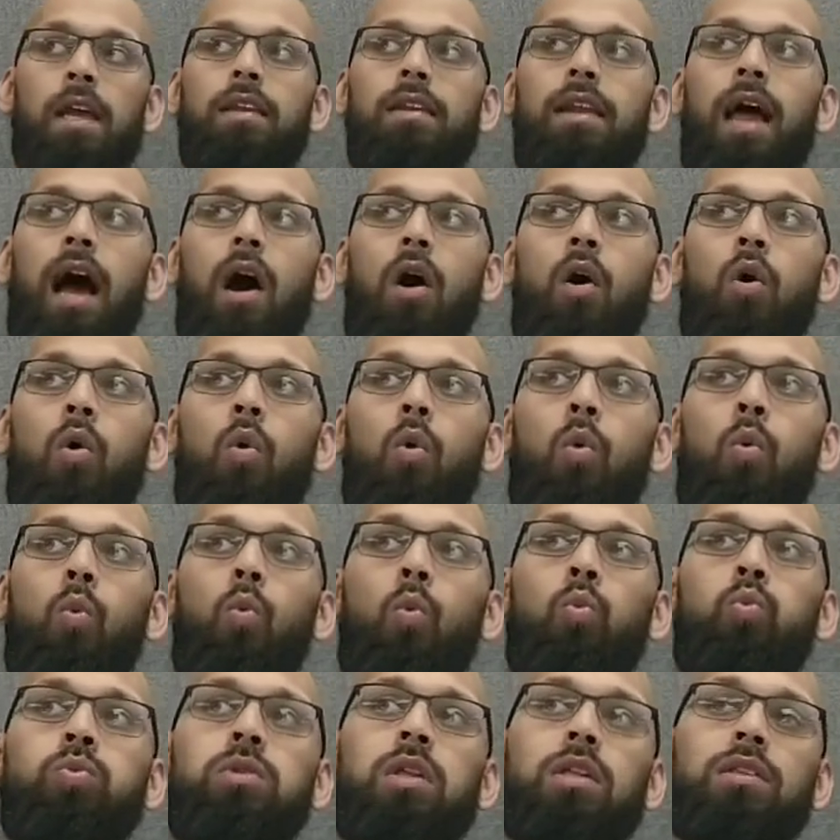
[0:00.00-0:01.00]
Now,
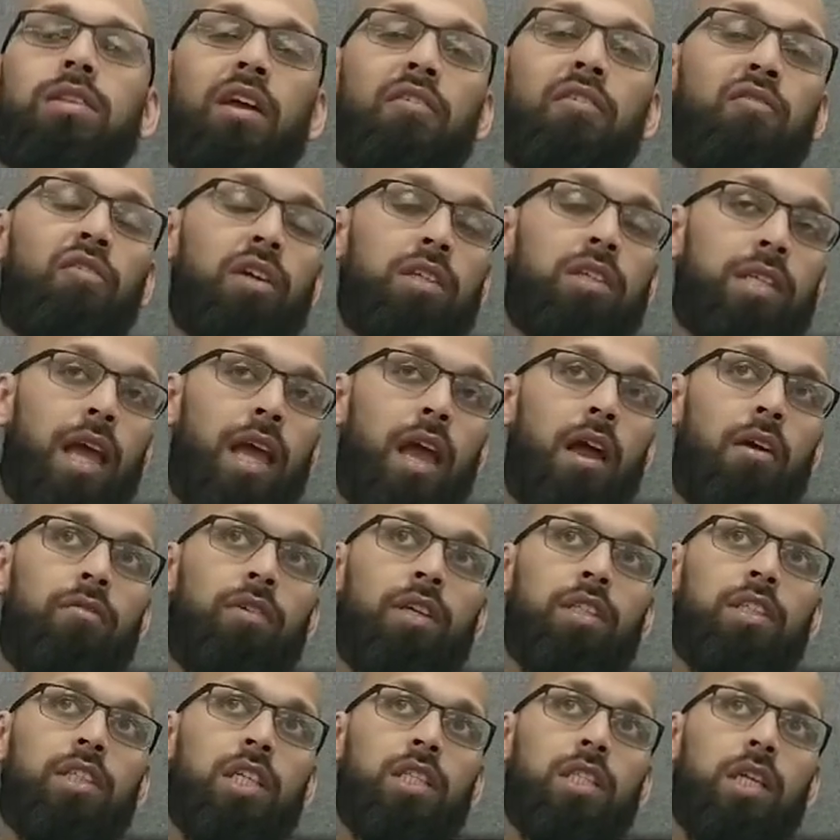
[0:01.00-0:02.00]
the difference here
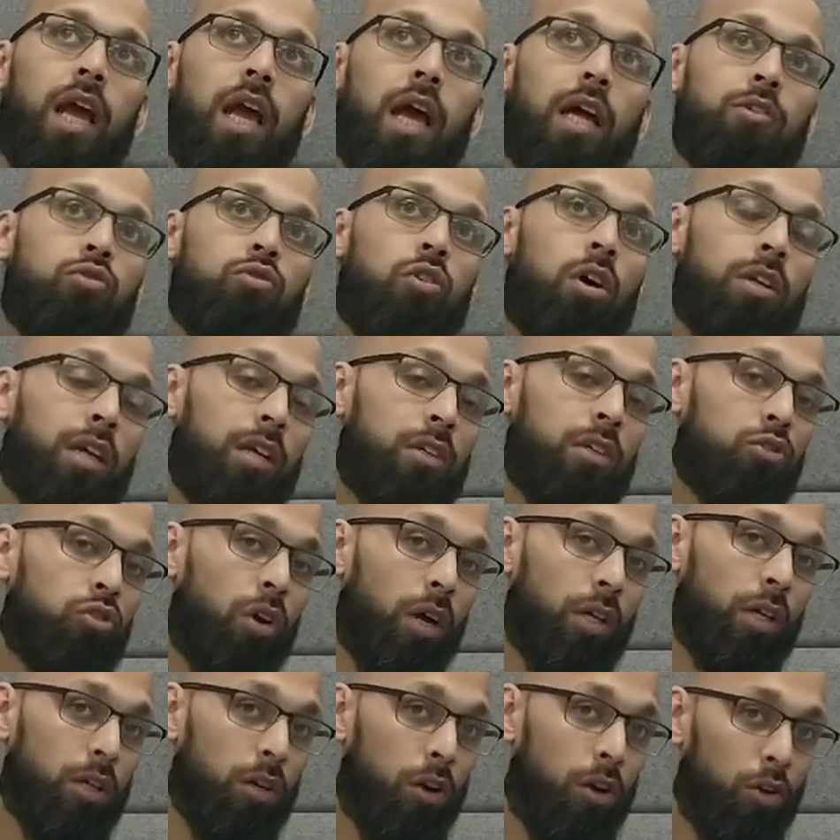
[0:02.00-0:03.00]
is Jessica Andrade can
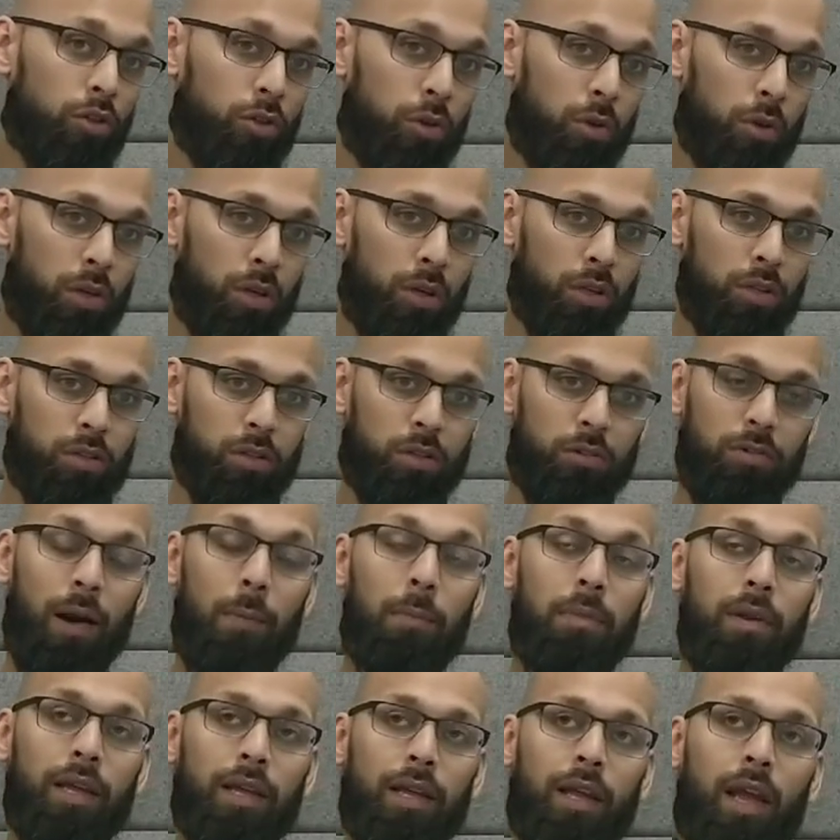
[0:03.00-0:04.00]
try to go to a
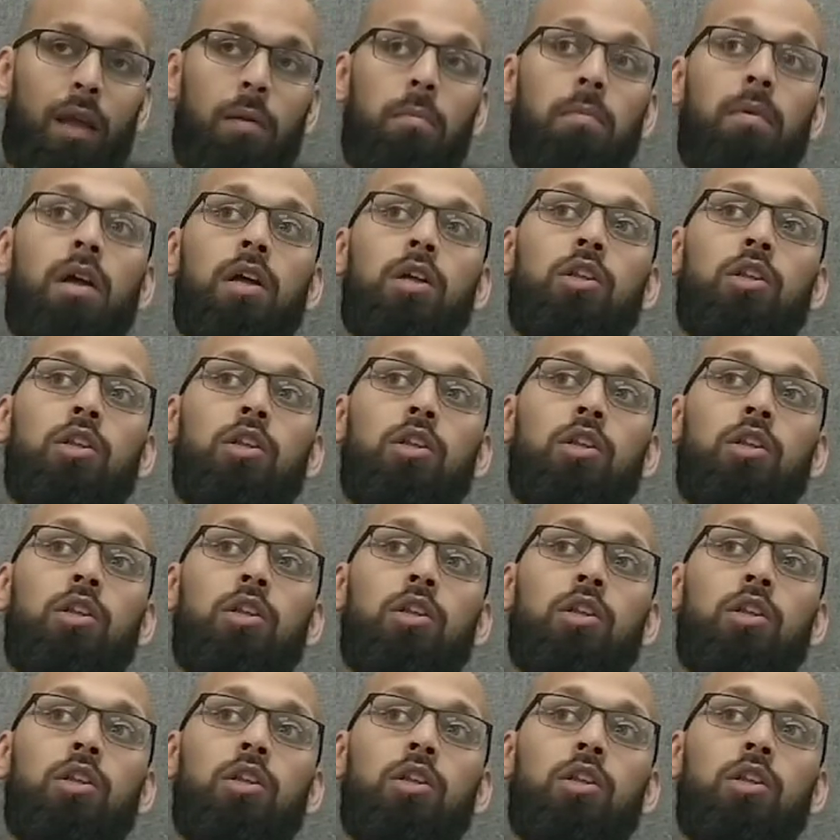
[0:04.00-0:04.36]
grappling game.